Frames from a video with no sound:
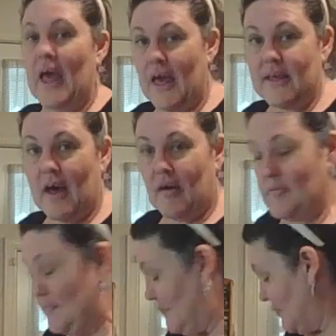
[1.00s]
Hey
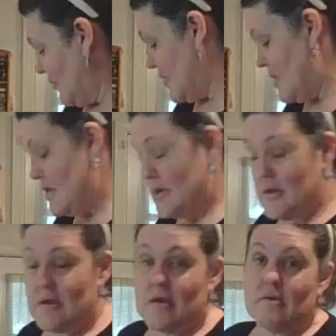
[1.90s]
y'all,
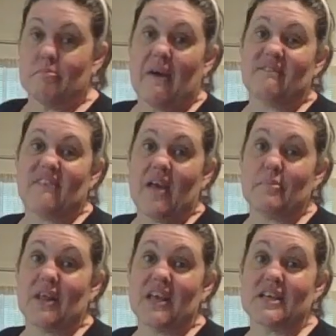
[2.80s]
my
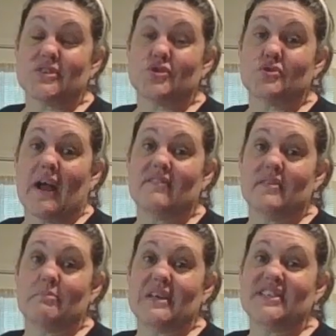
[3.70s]
family is
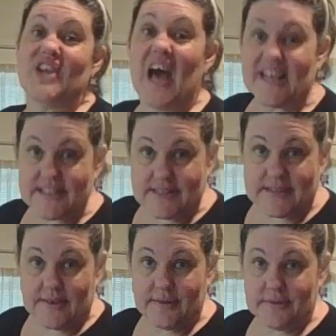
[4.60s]
driving me
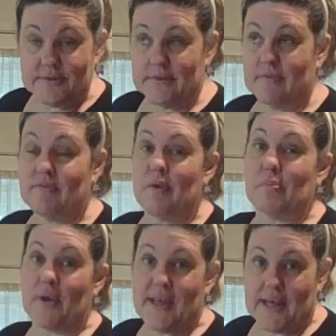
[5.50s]
nuts for
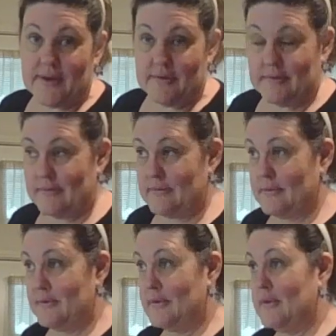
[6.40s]
bread.
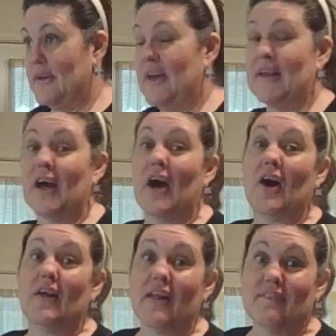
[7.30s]
And
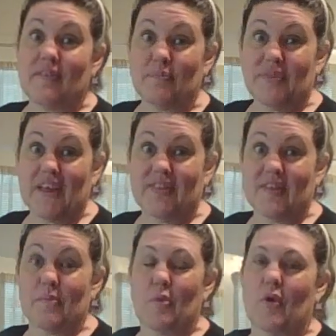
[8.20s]
all of them think
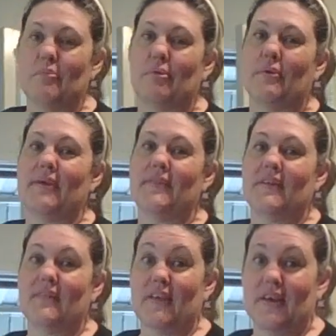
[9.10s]
they're more important
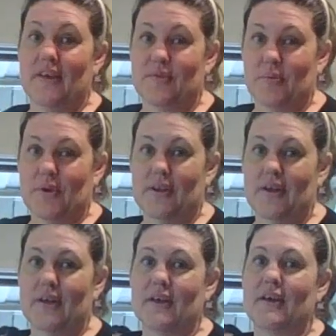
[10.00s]
than the other one.
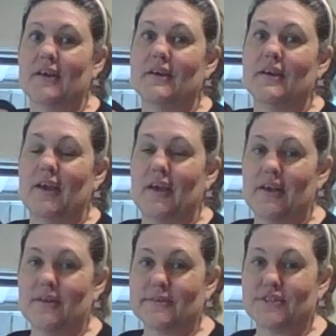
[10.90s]

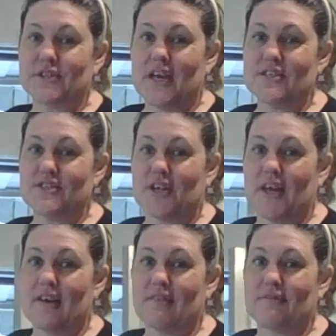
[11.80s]
Enter stage
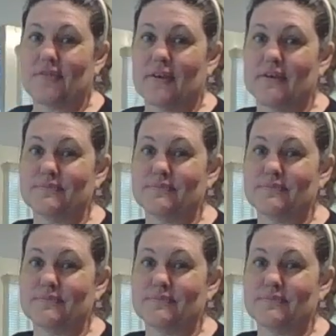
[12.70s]
left.